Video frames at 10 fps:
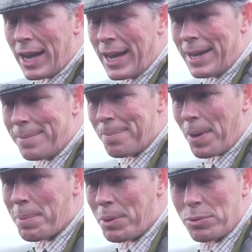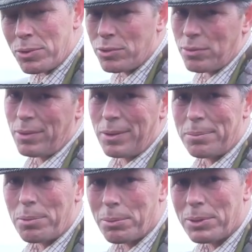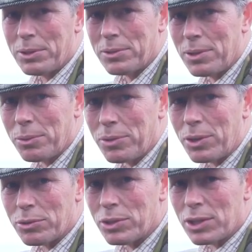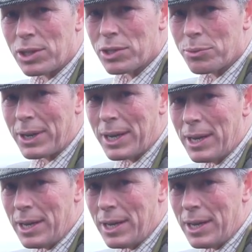about probably still 300 yards away,